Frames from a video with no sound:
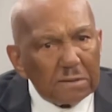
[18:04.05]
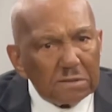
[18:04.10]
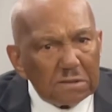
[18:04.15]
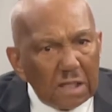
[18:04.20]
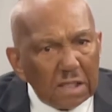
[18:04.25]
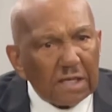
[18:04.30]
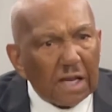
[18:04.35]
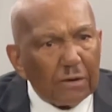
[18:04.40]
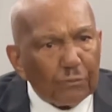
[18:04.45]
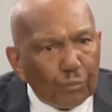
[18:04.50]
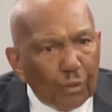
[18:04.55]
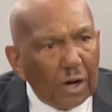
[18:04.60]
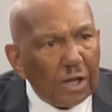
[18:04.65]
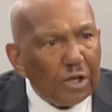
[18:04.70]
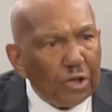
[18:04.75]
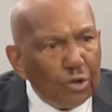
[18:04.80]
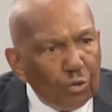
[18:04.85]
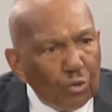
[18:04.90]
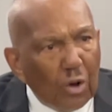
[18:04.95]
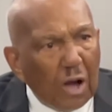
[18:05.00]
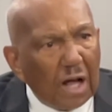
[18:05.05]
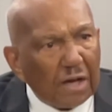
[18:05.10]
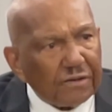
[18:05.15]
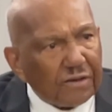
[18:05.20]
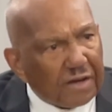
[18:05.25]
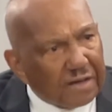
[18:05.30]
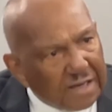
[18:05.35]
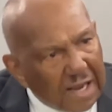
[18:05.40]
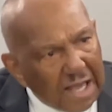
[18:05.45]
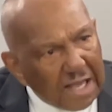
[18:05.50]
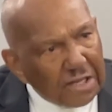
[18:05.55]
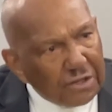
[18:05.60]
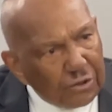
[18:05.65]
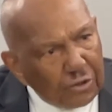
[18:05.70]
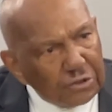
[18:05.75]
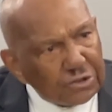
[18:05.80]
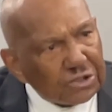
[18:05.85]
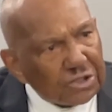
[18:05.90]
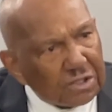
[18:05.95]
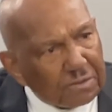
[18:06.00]
Look at where you are today.
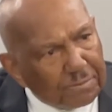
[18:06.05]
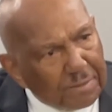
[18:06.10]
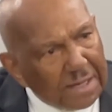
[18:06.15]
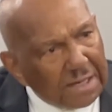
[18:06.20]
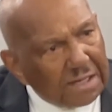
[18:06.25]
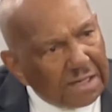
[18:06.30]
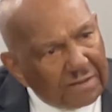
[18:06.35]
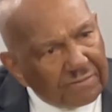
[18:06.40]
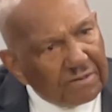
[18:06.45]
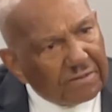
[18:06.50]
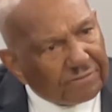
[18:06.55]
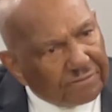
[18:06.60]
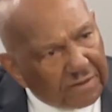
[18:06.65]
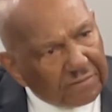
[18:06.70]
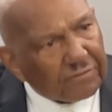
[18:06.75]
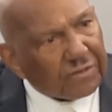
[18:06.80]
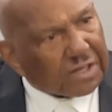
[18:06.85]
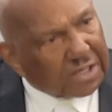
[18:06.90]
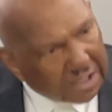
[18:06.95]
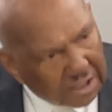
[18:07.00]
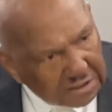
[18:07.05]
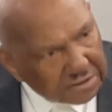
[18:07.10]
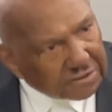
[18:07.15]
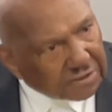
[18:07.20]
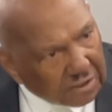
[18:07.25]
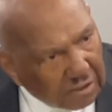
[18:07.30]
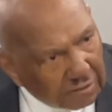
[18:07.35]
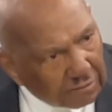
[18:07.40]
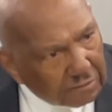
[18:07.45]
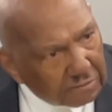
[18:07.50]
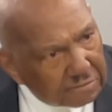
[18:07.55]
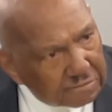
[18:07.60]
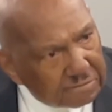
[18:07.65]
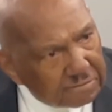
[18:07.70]
You should have been living 50 years ago.